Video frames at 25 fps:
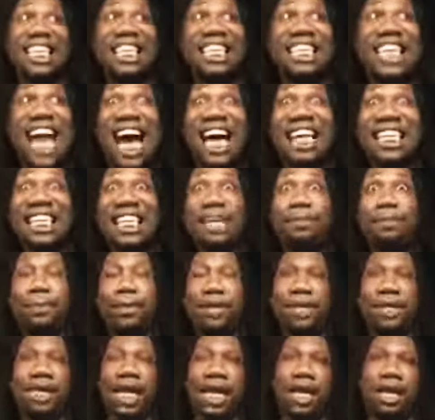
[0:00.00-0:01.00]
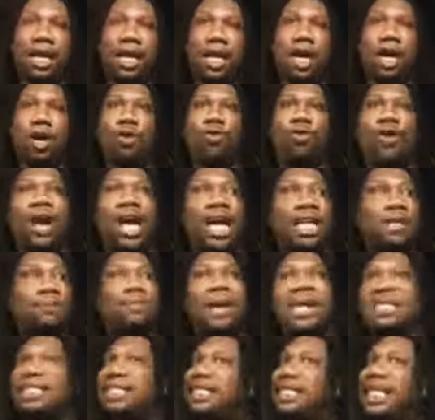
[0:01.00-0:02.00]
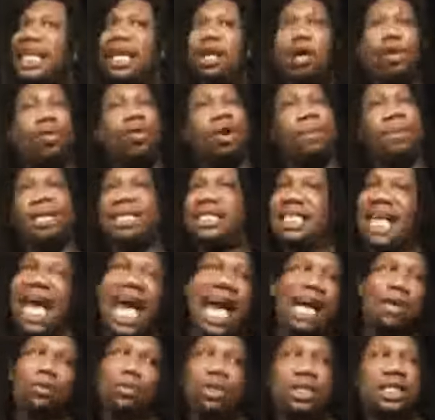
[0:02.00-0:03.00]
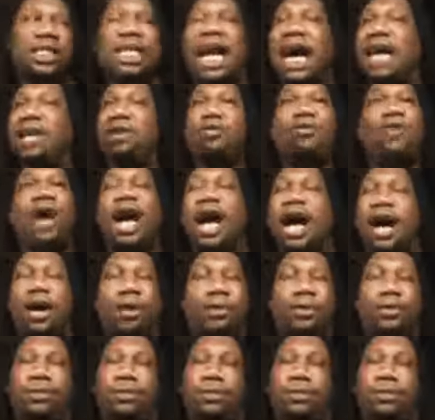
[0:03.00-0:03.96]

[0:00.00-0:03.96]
90% raised by single women. Dad was not around.